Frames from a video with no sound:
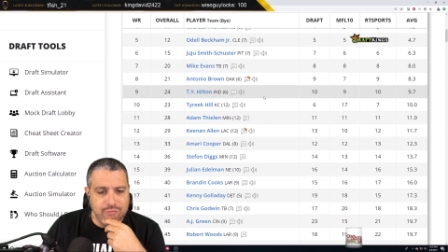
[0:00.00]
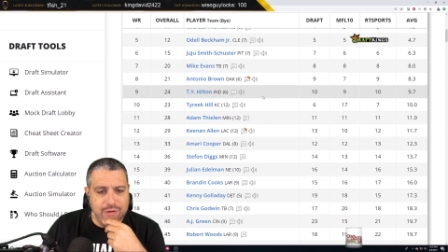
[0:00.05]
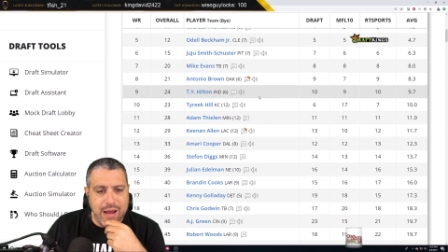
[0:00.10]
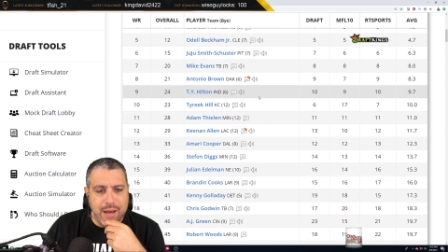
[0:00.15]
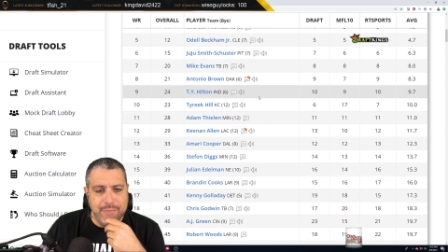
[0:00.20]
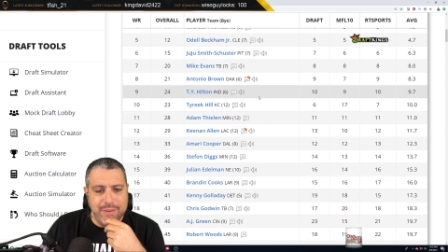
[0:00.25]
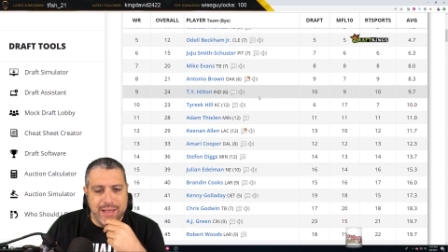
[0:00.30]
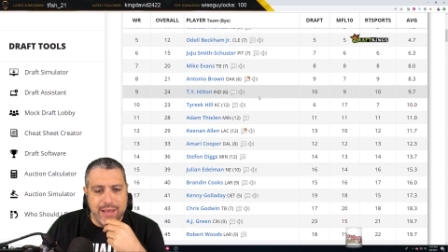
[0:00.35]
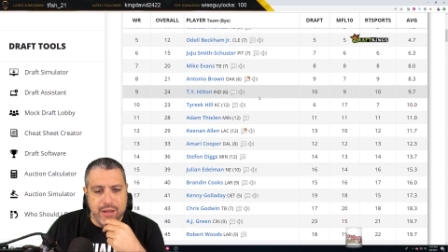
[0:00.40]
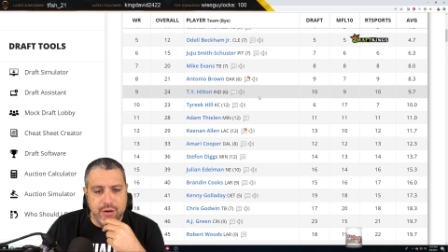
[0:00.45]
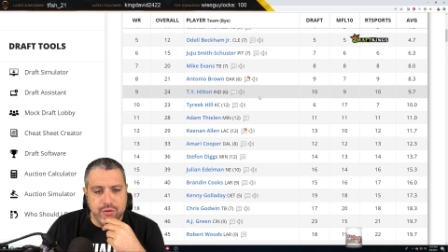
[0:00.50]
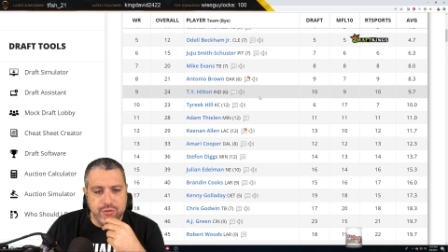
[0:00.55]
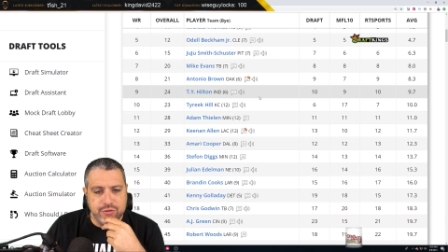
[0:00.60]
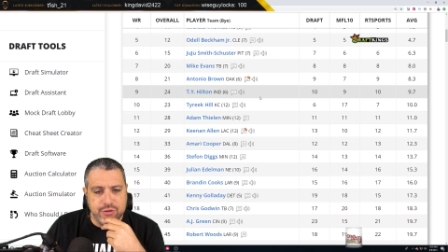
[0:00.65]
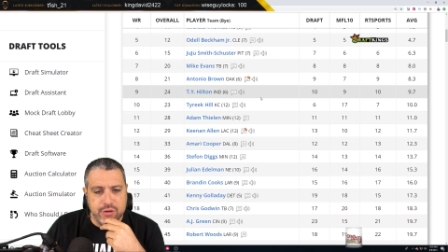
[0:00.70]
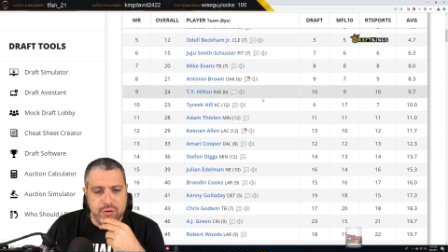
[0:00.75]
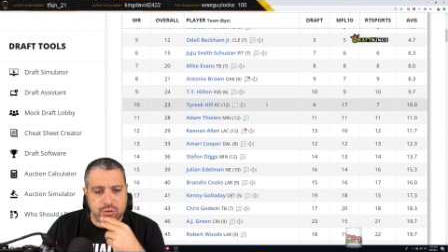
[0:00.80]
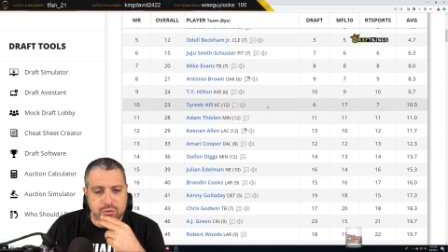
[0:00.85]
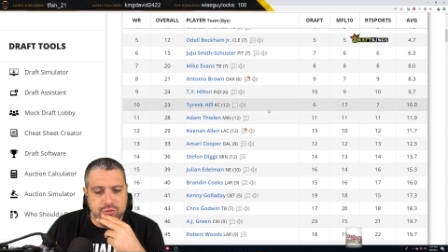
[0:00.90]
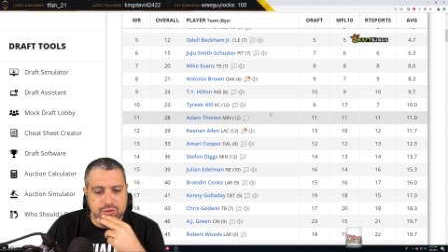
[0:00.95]
Robbie
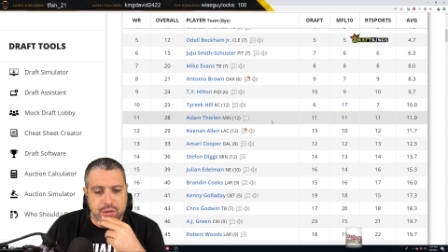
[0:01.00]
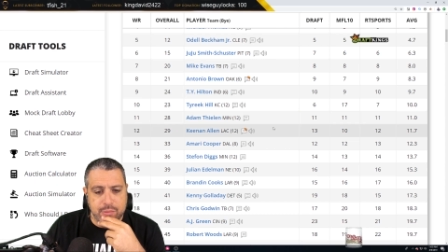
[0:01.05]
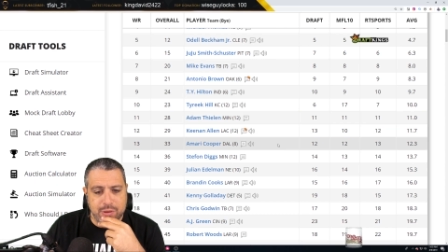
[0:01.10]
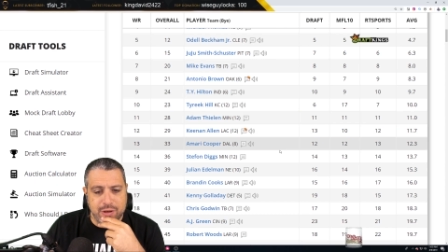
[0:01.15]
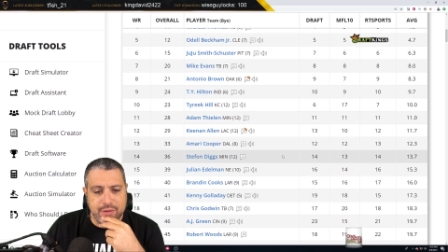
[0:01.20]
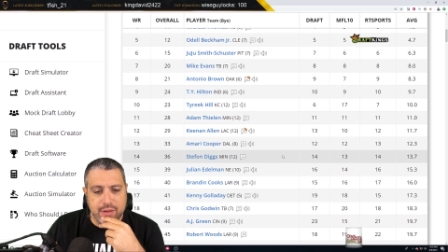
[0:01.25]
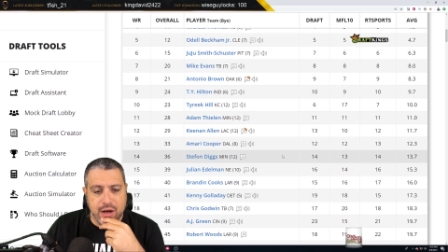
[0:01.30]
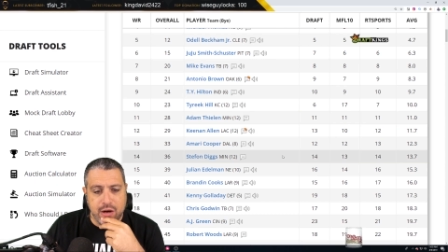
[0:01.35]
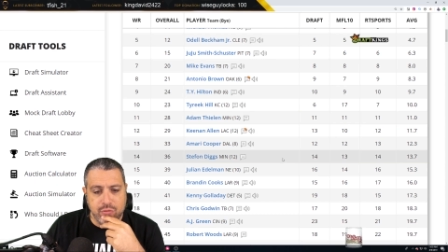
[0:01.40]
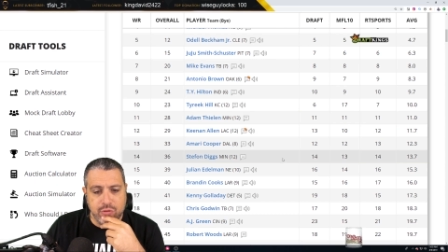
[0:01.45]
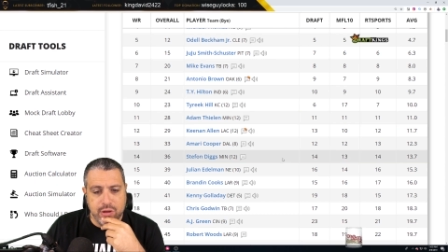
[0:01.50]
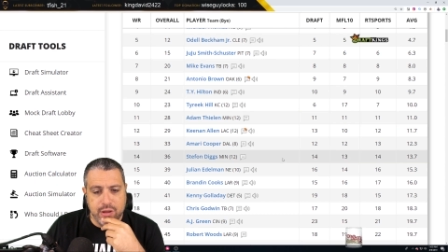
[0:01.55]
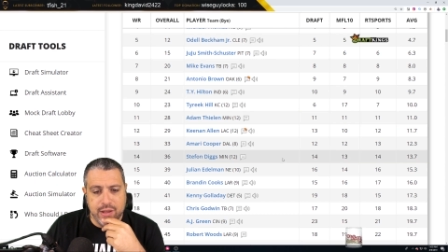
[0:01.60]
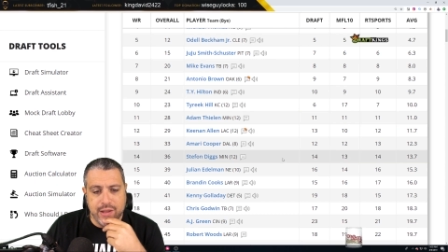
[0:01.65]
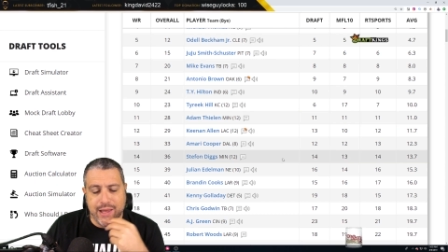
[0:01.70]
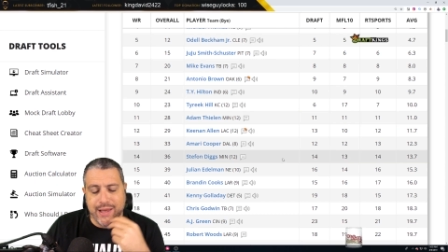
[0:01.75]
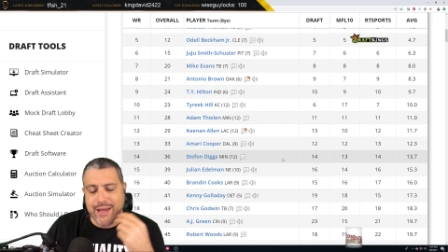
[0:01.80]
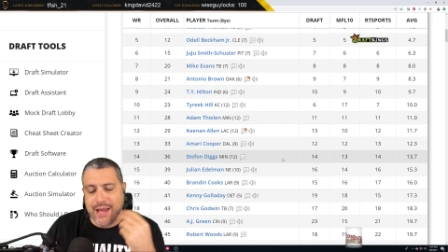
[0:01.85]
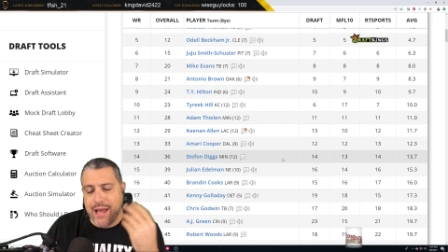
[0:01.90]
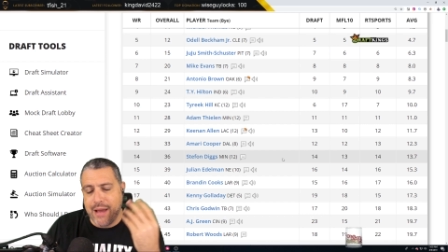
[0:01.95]
Anderson, who's somebody that I really like.